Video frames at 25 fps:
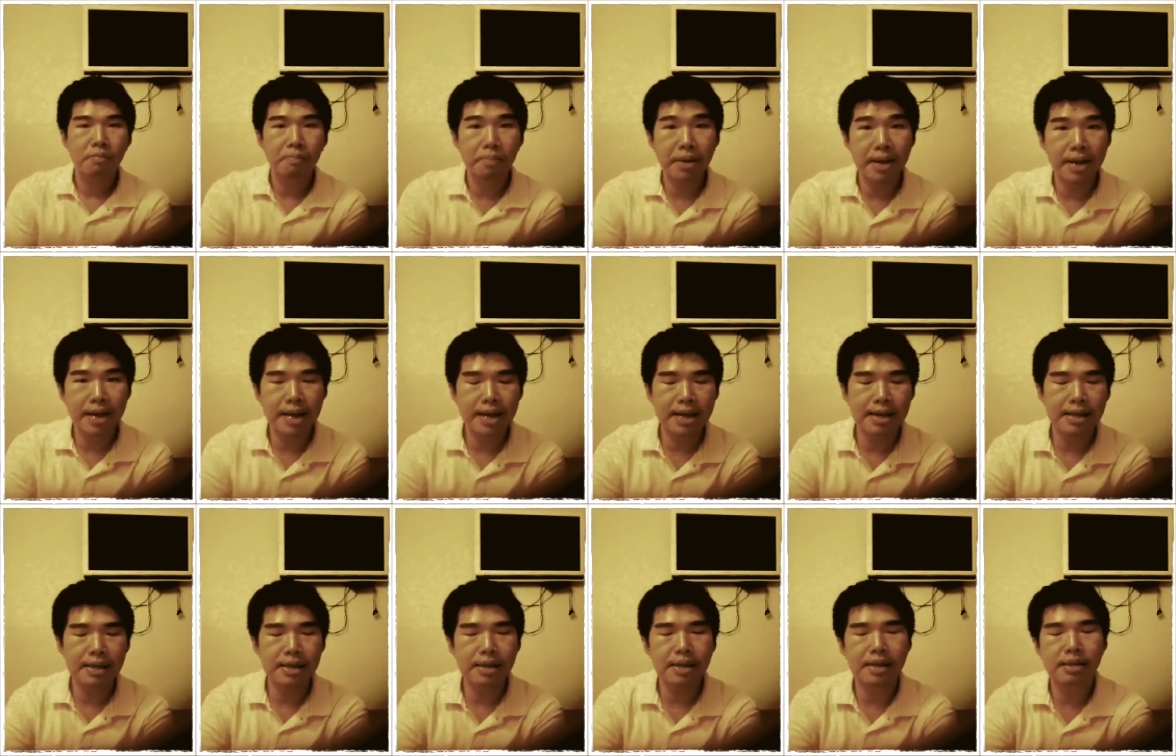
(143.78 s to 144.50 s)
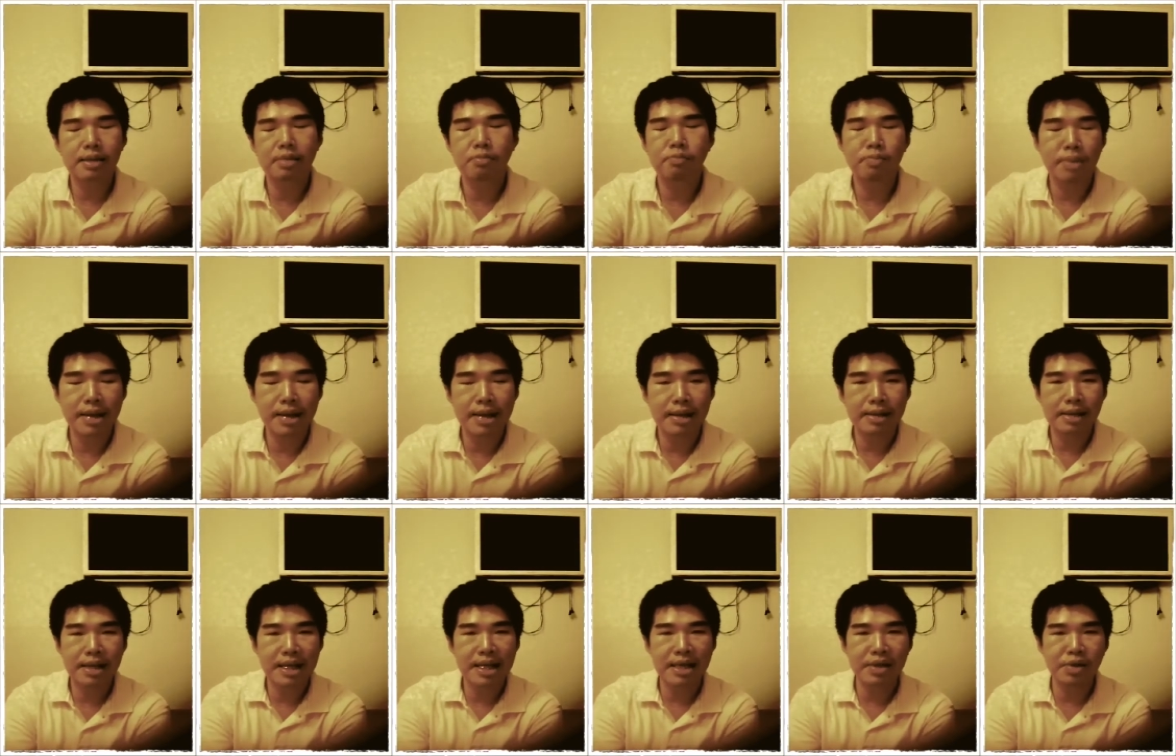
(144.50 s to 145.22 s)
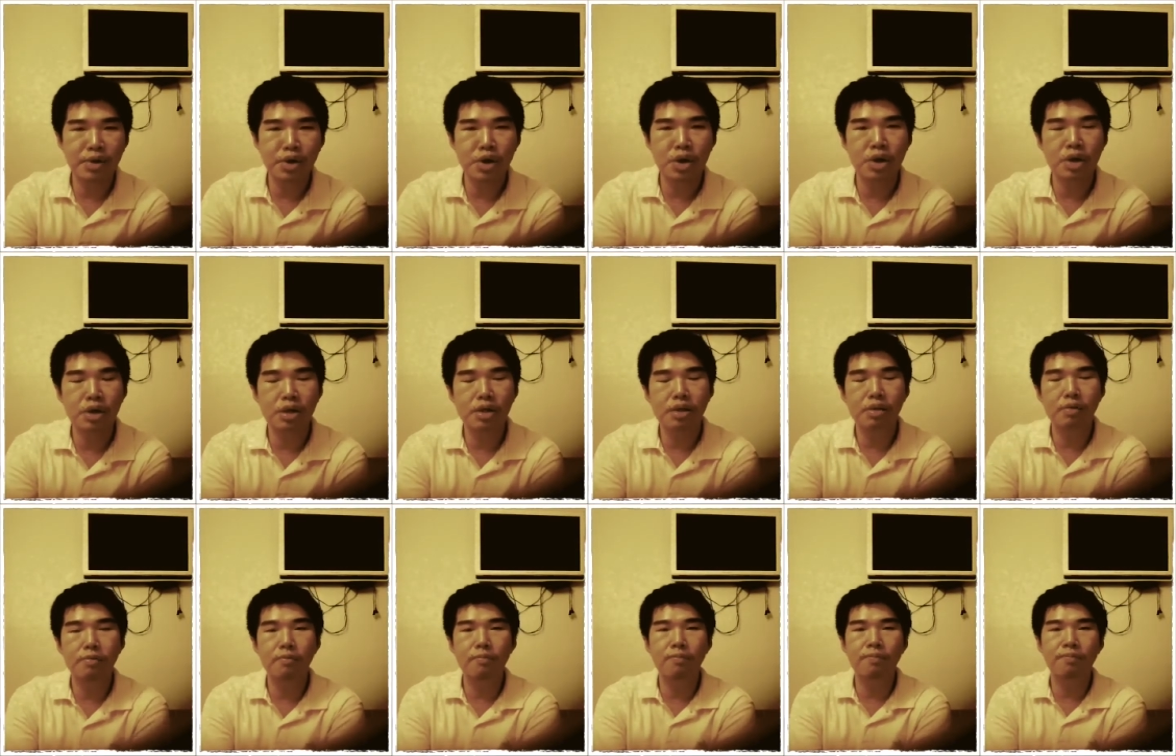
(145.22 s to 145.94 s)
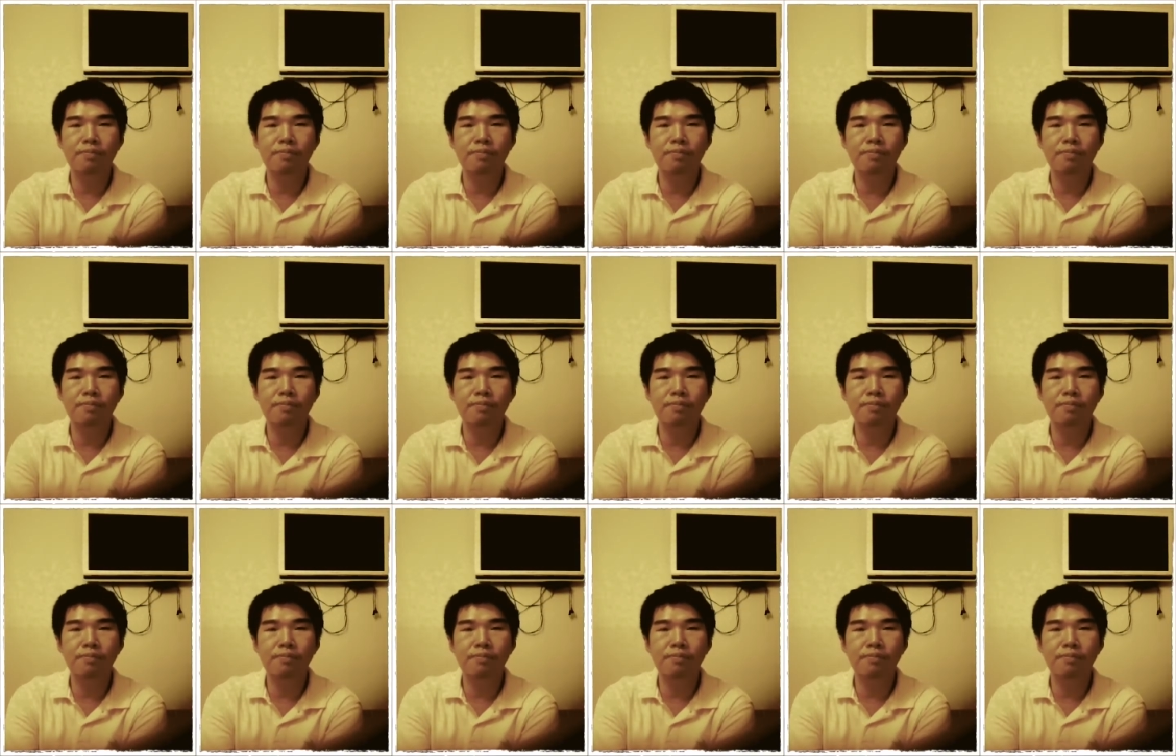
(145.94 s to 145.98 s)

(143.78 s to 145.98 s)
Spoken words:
being teachers.